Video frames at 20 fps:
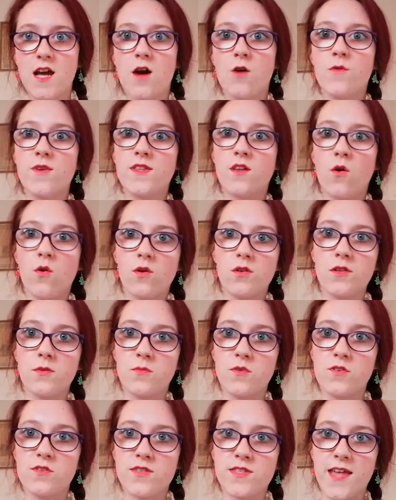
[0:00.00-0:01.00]
with all the
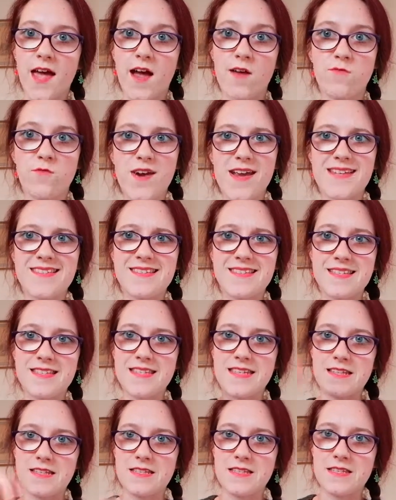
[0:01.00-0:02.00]
books I've read
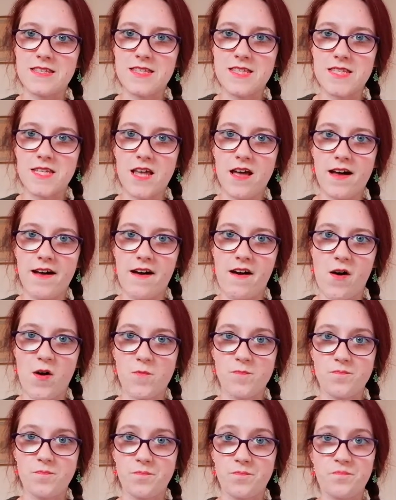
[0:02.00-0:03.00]
since
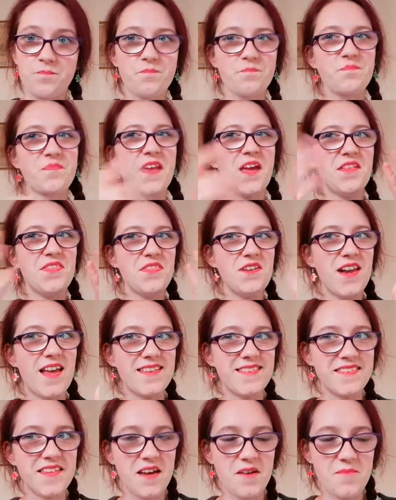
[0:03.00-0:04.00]
um, the
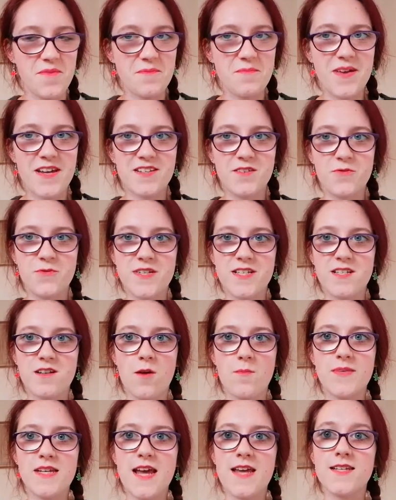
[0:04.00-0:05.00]
last time I made a reading
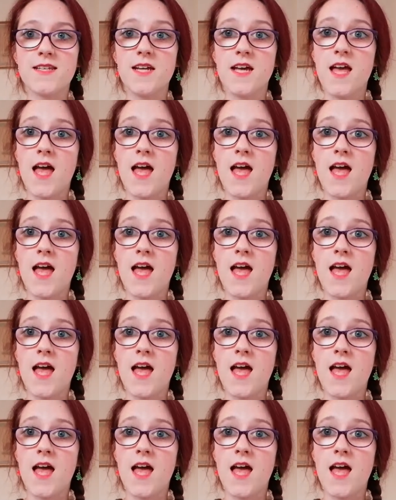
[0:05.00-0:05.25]
update.